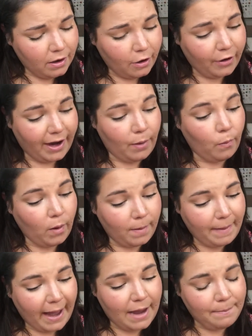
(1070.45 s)
Okay, one
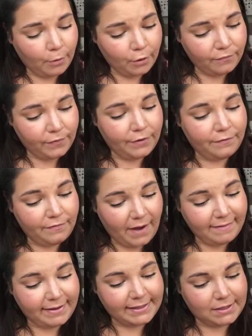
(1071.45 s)
pad per foot,
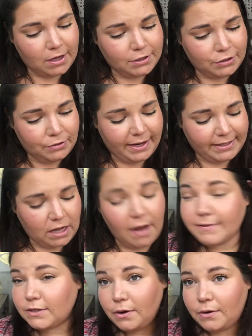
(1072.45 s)
five days on, two days
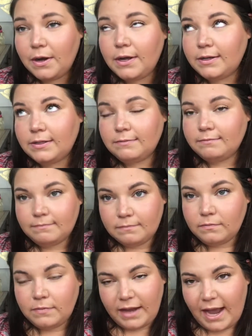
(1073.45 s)
off. So
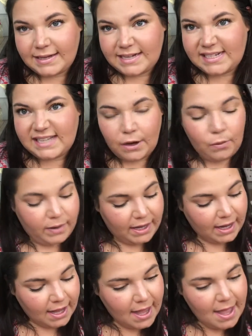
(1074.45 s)
yeah, it takes like a
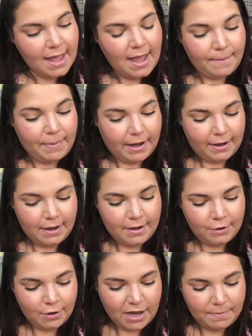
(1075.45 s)
week, but
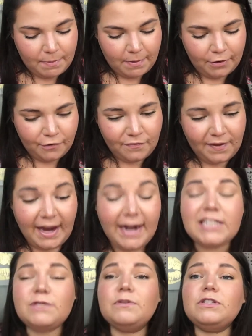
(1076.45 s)
you keep them on your feet, and
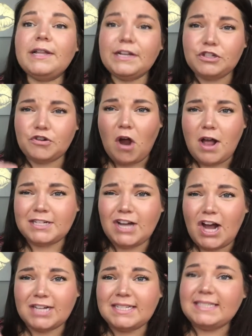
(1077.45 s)
it's supposed to like draw
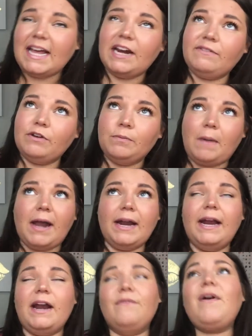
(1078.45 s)
toxins out of your
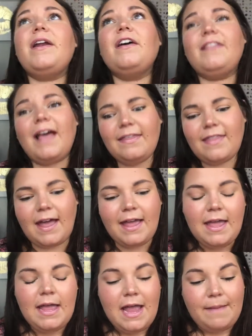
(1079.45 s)
body. And I read online that
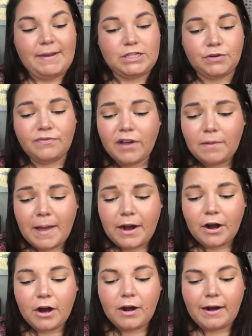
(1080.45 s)
it makes you feel better.